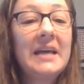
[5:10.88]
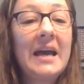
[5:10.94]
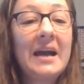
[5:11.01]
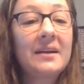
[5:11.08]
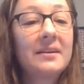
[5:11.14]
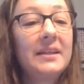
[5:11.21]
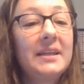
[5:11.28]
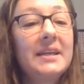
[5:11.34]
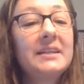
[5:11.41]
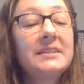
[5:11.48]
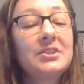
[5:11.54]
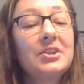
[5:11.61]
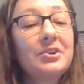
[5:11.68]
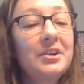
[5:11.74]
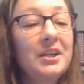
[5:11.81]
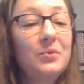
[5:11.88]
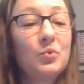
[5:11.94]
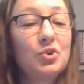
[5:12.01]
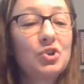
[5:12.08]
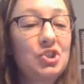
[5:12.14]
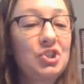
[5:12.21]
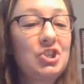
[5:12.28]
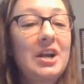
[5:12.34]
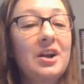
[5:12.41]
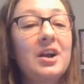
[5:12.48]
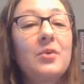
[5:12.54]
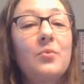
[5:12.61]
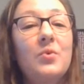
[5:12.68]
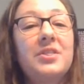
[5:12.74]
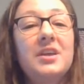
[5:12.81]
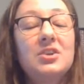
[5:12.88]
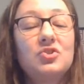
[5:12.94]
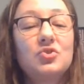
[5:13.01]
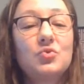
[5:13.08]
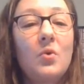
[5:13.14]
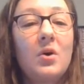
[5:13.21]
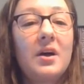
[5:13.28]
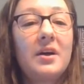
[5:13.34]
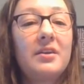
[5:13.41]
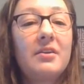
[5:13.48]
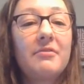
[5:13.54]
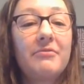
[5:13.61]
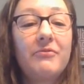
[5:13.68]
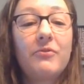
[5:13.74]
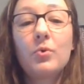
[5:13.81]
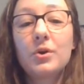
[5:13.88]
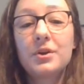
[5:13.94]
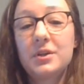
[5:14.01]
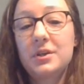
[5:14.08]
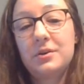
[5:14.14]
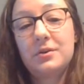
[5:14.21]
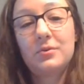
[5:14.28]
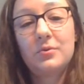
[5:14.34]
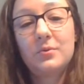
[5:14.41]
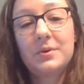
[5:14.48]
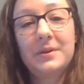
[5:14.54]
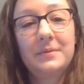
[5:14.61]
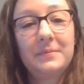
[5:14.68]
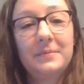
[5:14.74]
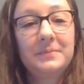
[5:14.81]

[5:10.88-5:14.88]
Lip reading: Exactly. itslearning will share it with each one for you.